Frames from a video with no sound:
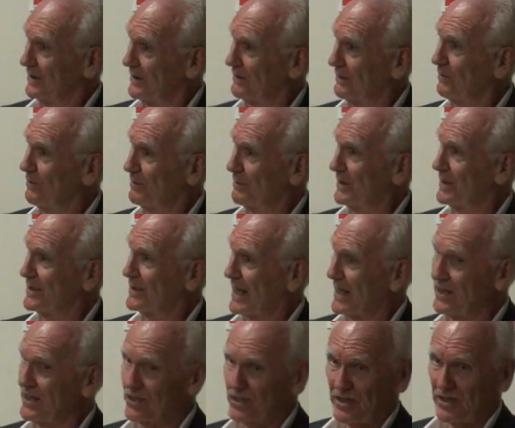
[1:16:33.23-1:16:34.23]
they would be
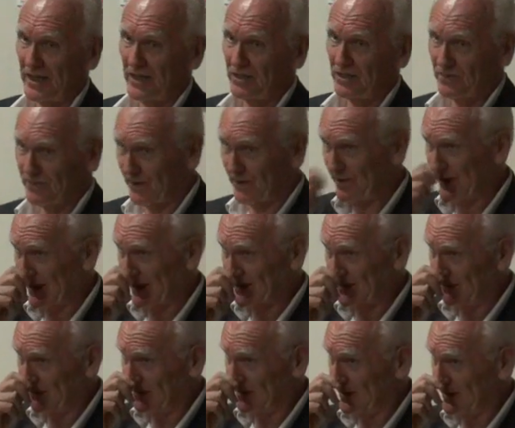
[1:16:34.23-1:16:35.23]
engaged in hedge fund
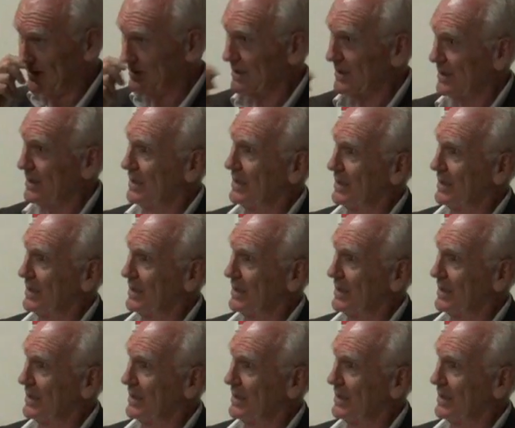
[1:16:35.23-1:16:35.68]
activities,